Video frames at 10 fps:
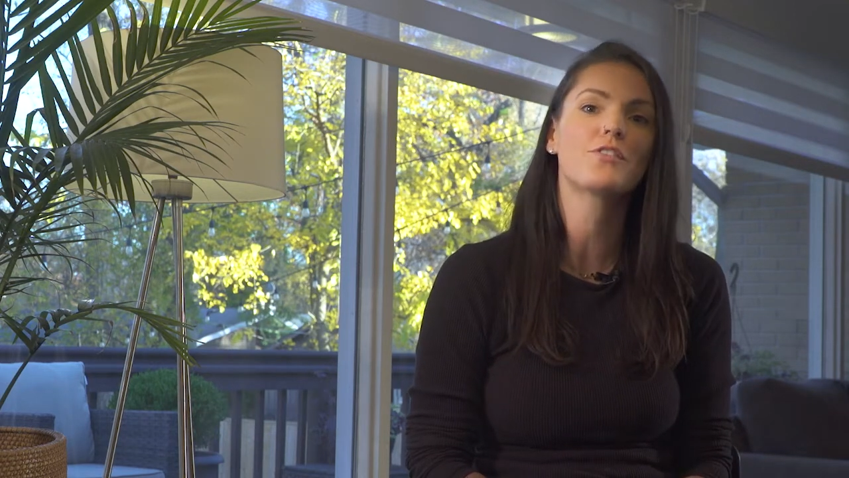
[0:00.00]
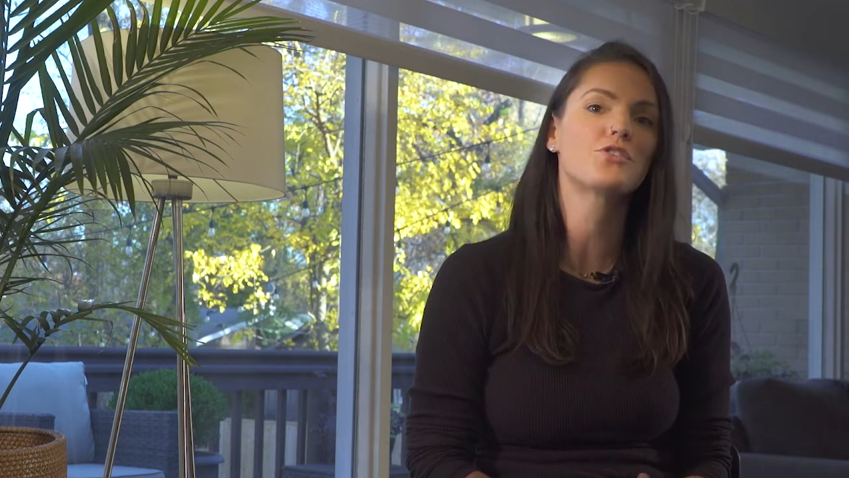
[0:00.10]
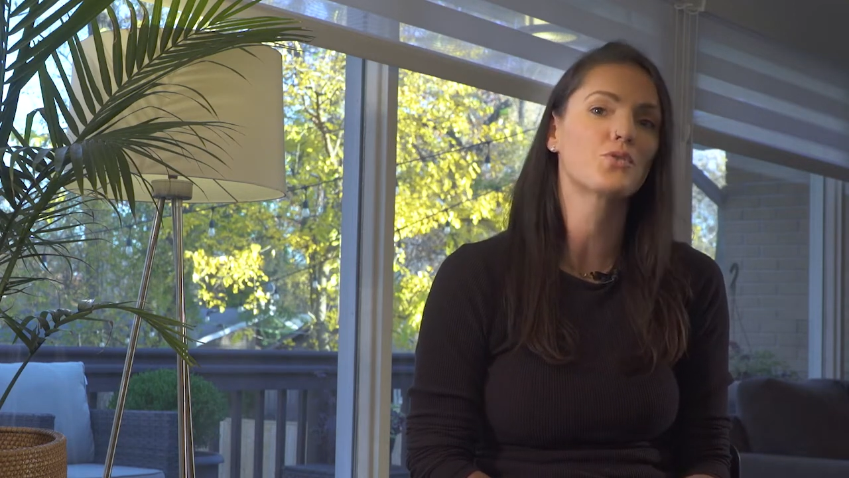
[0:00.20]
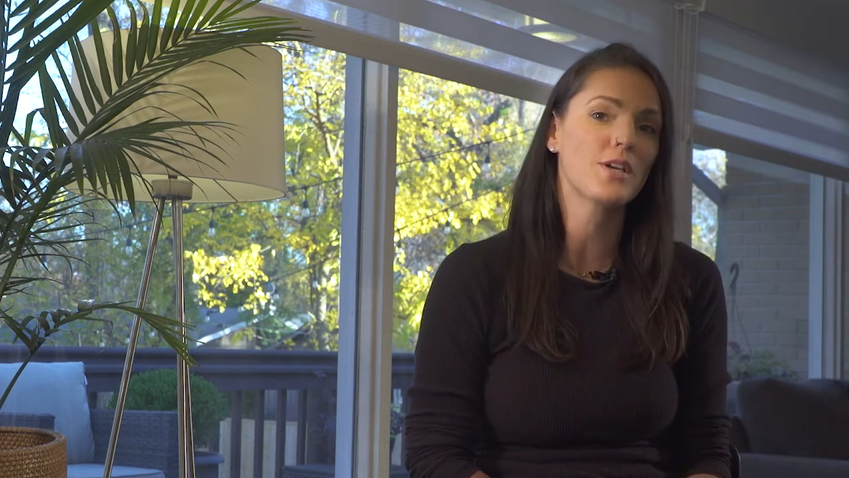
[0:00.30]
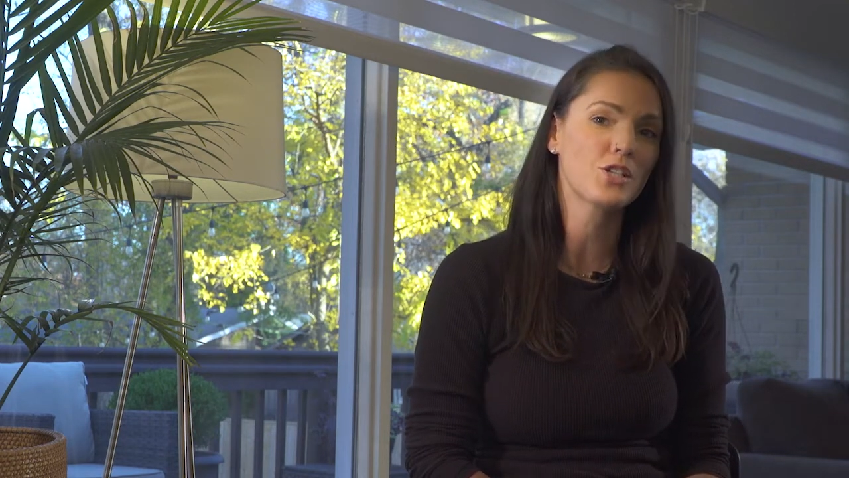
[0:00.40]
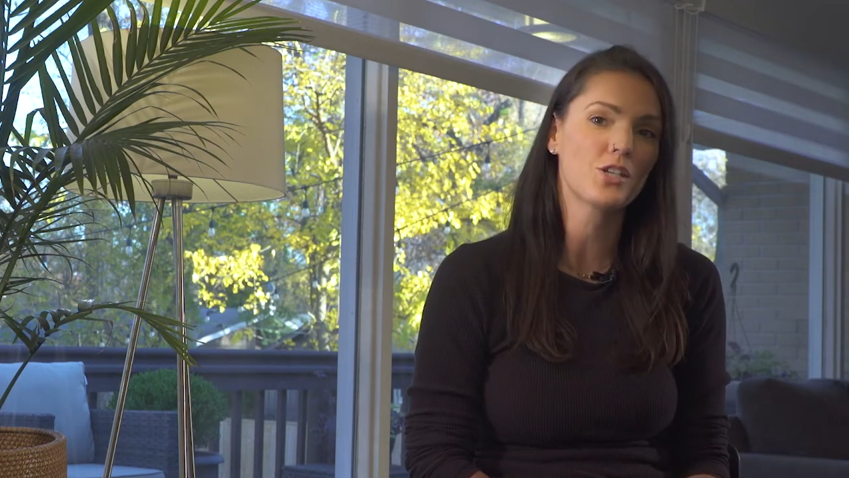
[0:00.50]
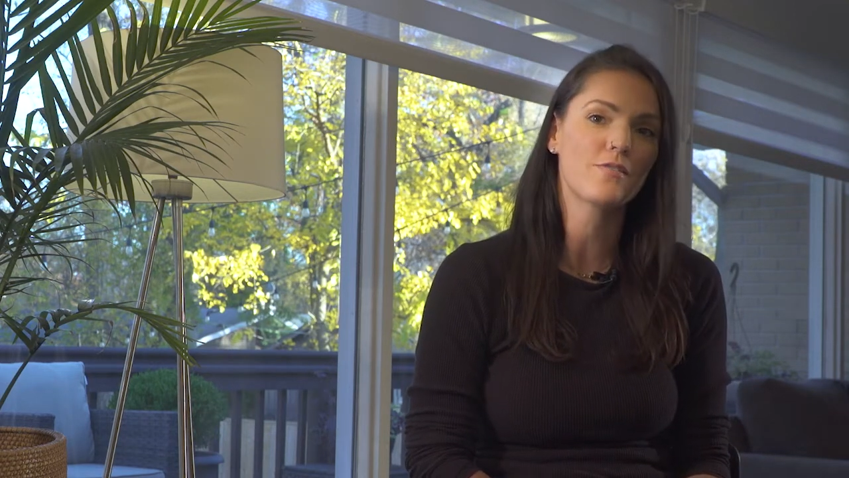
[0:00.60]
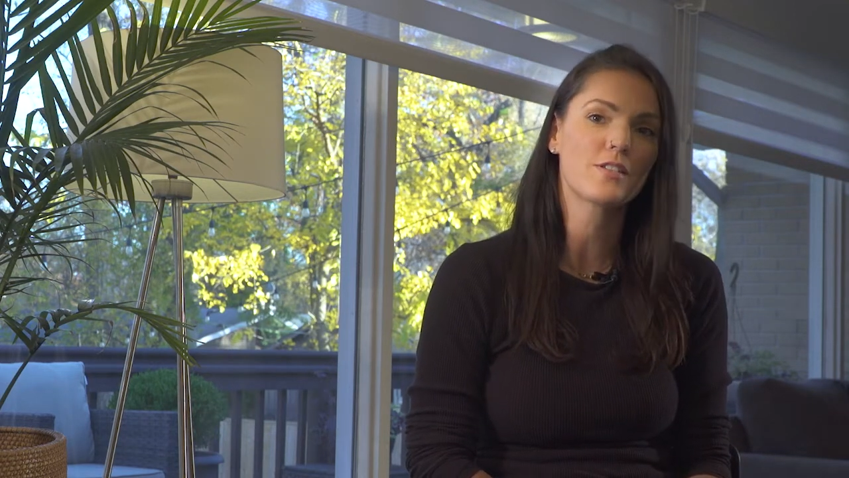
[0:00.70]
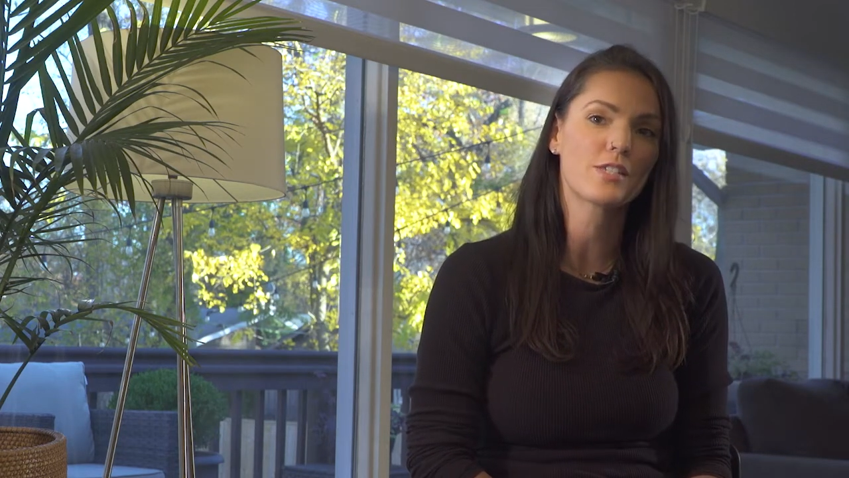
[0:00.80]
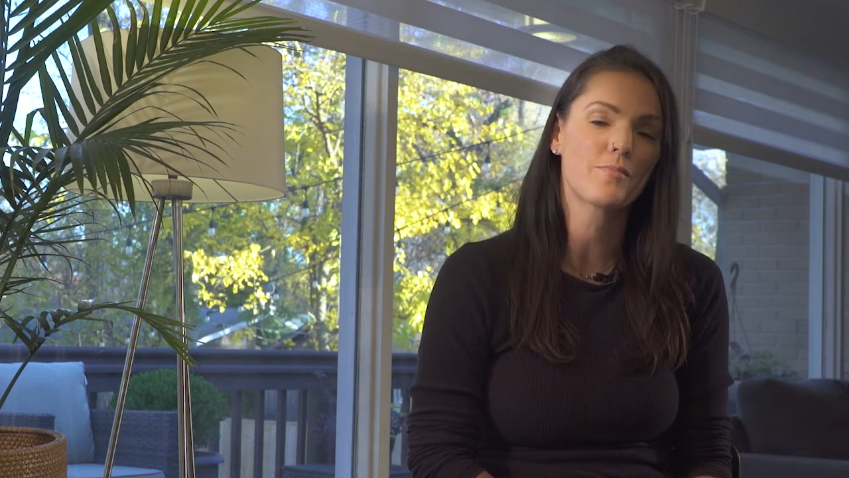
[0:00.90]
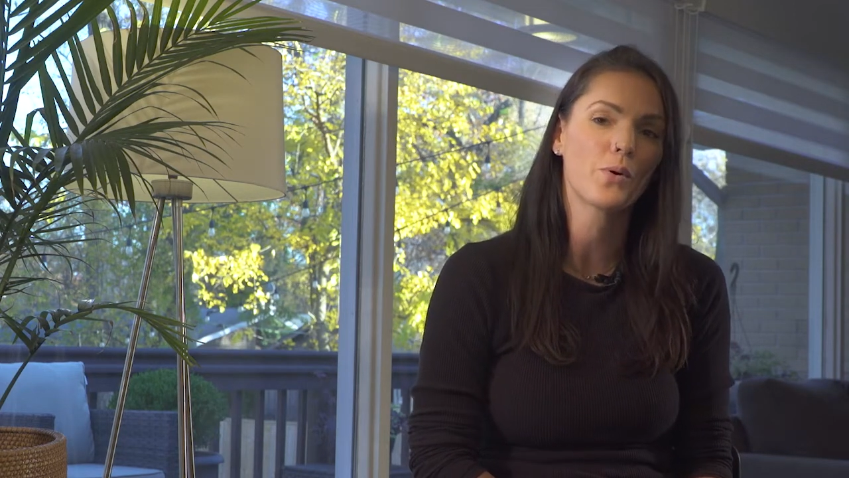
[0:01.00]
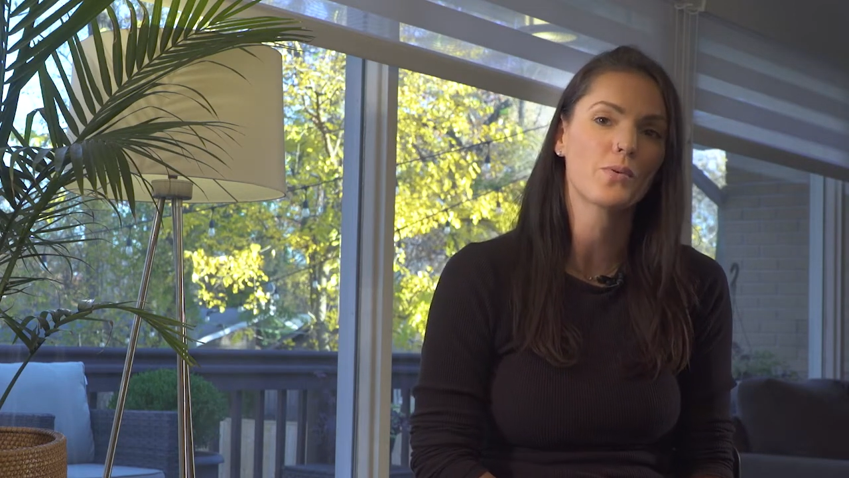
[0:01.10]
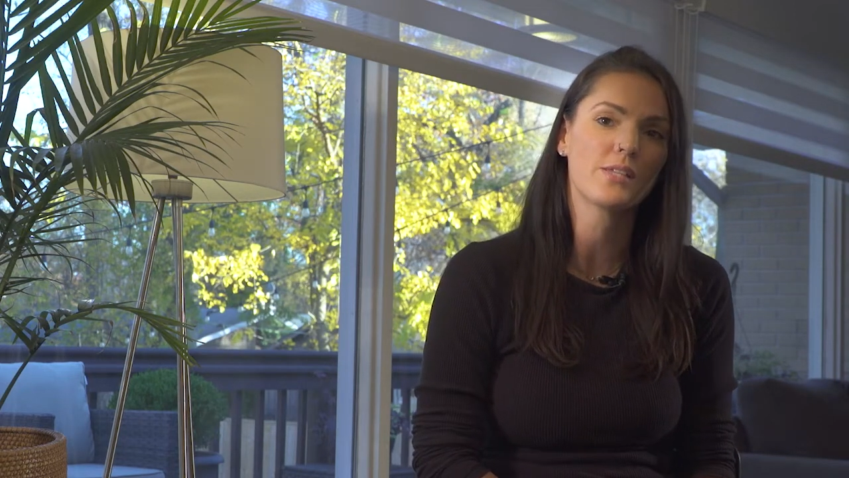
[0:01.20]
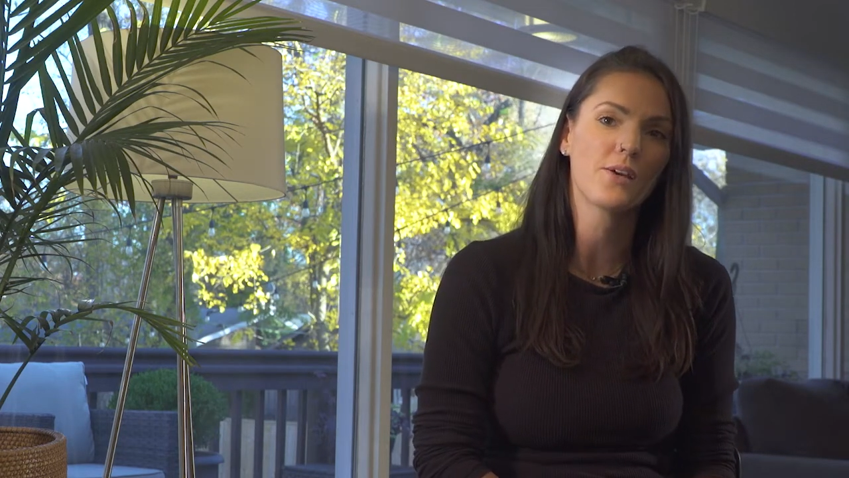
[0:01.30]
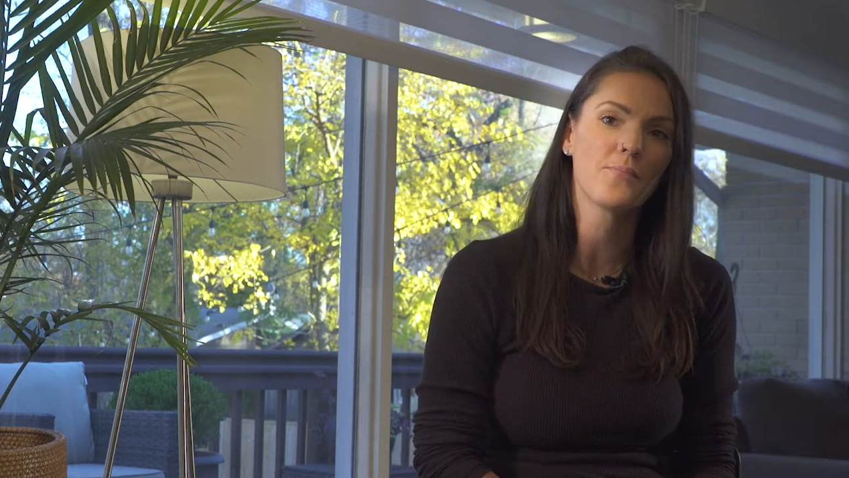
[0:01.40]
duration of the
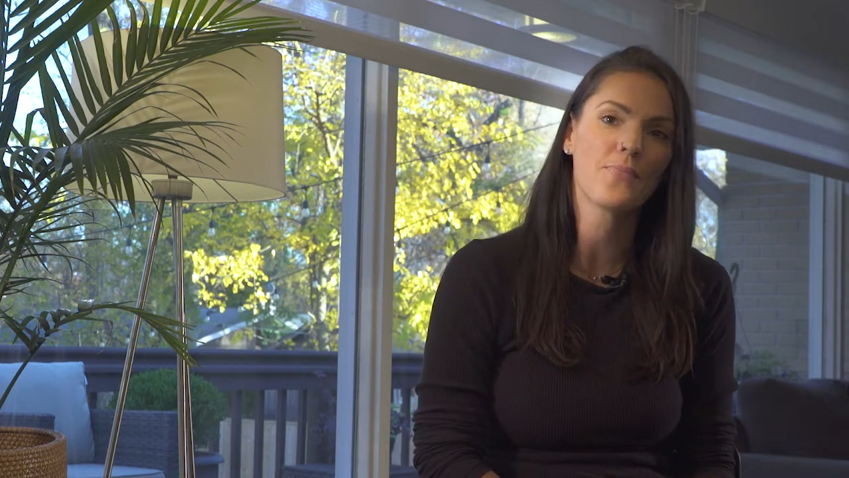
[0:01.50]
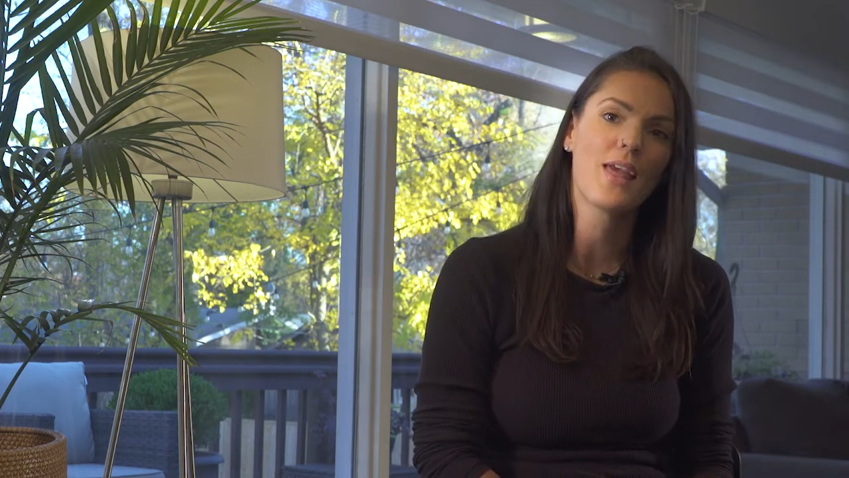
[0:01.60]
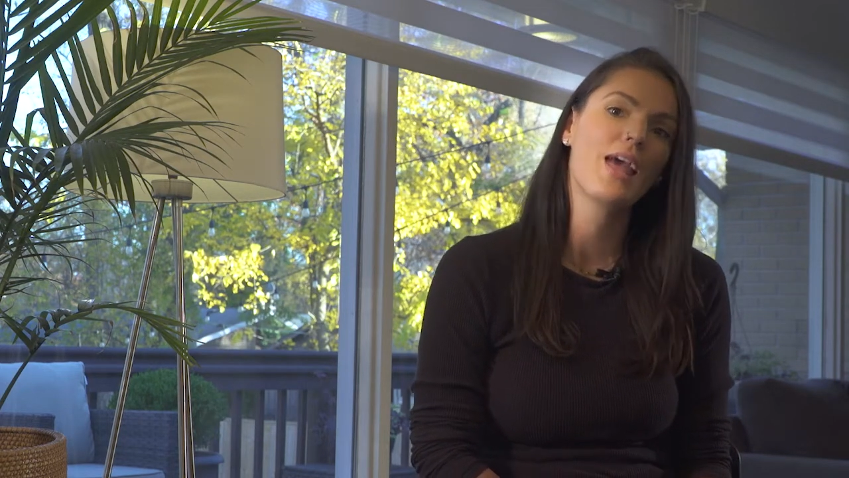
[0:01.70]
symposium,